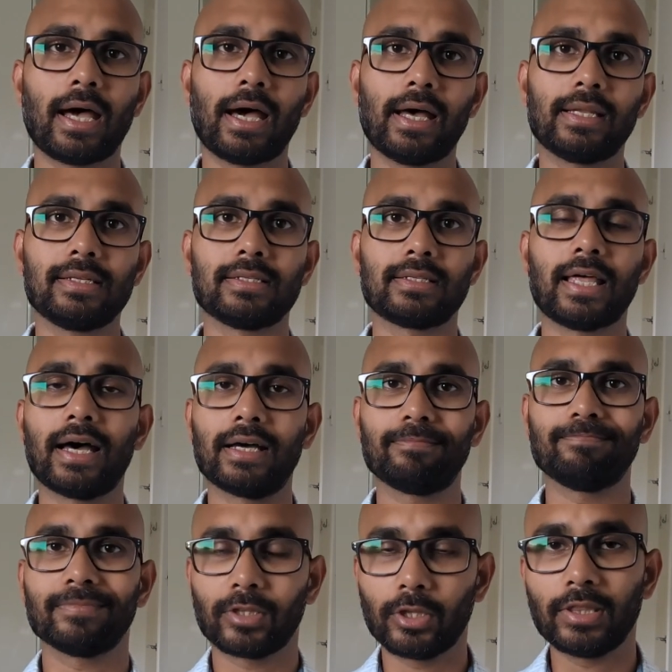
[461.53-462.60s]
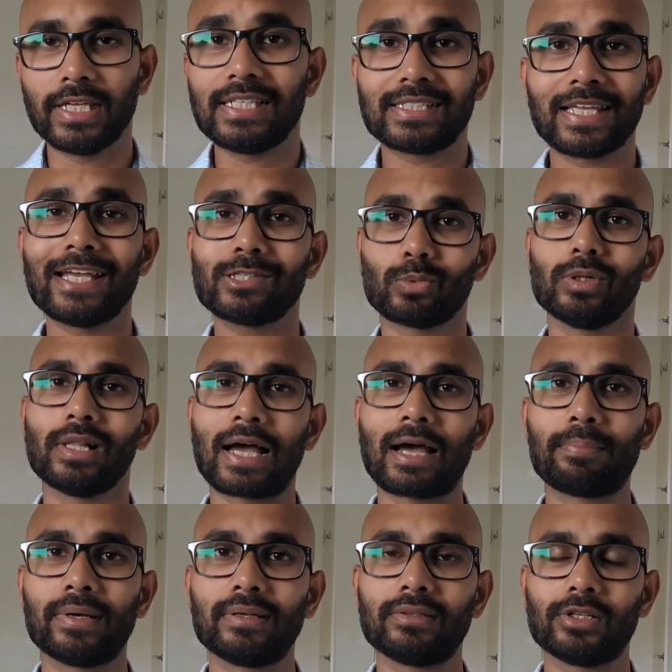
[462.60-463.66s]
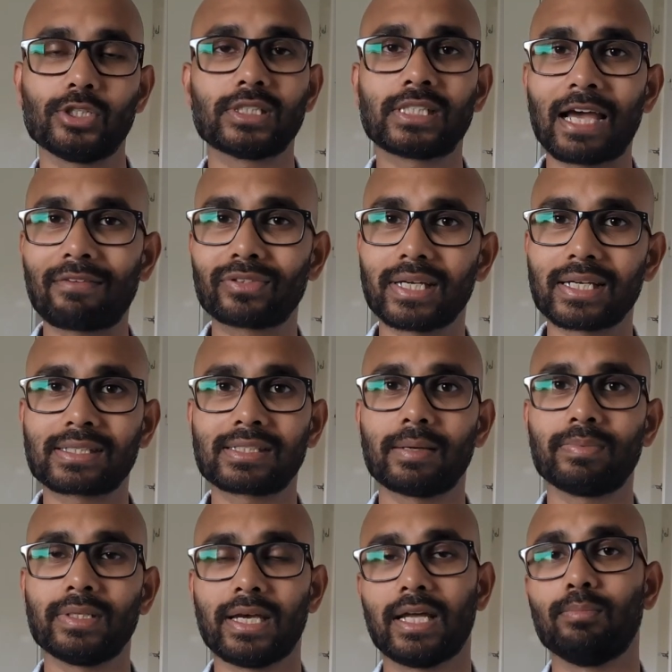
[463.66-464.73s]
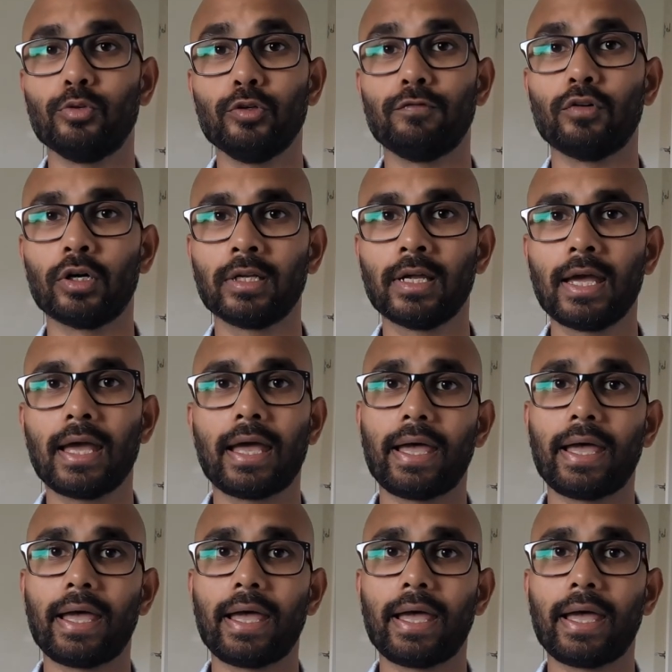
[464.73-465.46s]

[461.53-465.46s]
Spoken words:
and that these days will happen. You just have to accept it and move on.